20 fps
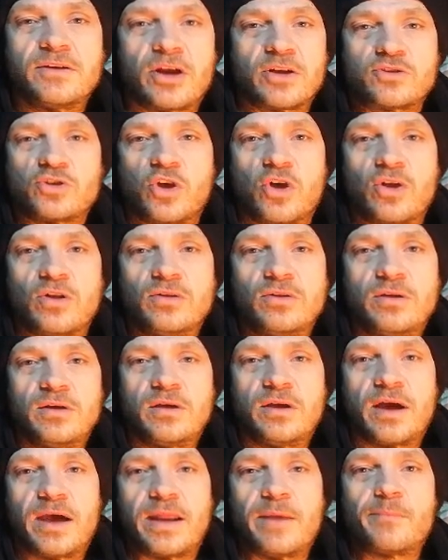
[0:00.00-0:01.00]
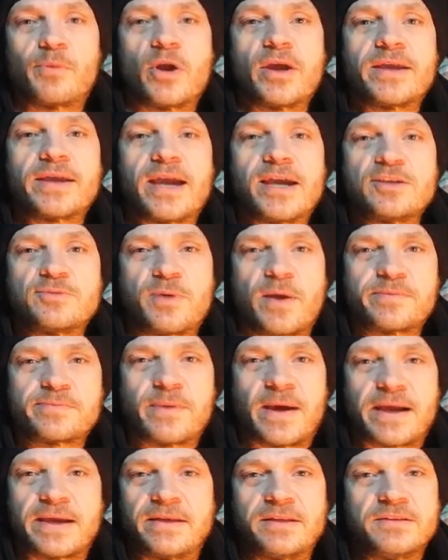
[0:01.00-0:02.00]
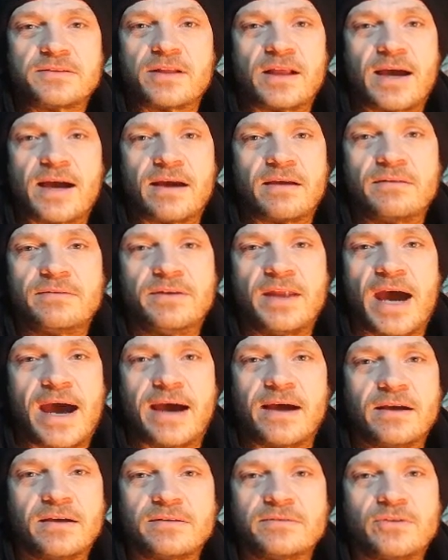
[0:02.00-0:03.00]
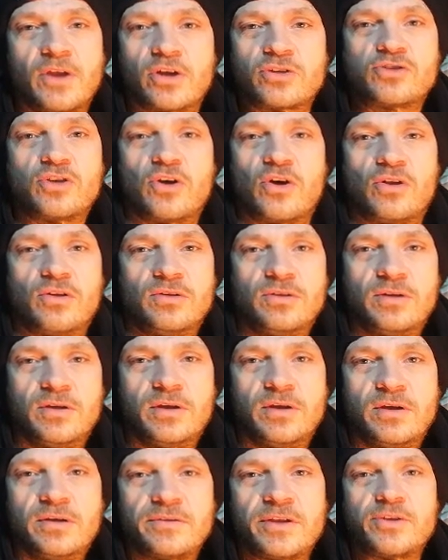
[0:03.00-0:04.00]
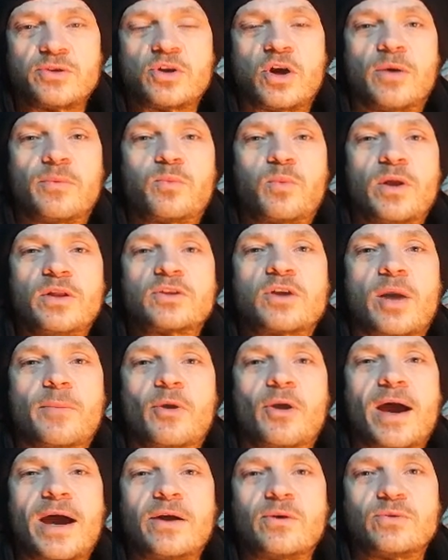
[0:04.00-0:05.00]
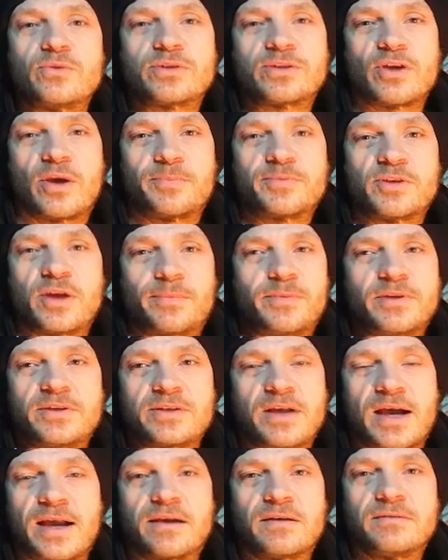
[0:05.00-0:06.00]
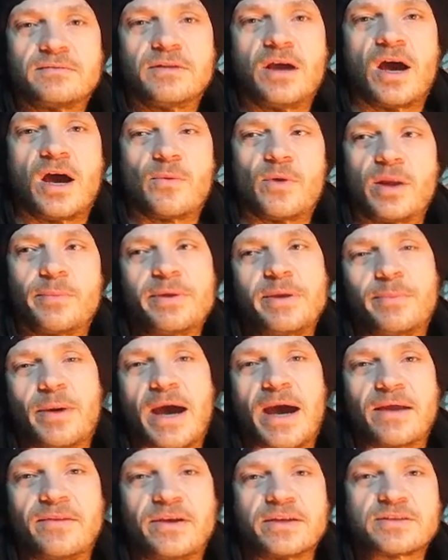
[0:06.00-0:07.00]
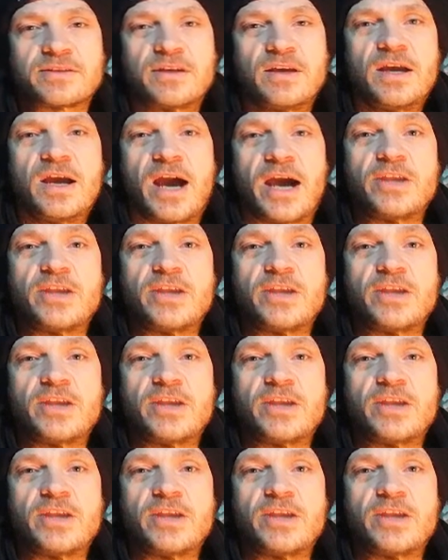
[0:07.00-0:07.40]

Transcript: not at all." And then Brian Cage pops back and he's like, ah, "Nah, not at all." Then you got Will Comerato pops up and he's like, "No, I want to be a part of this."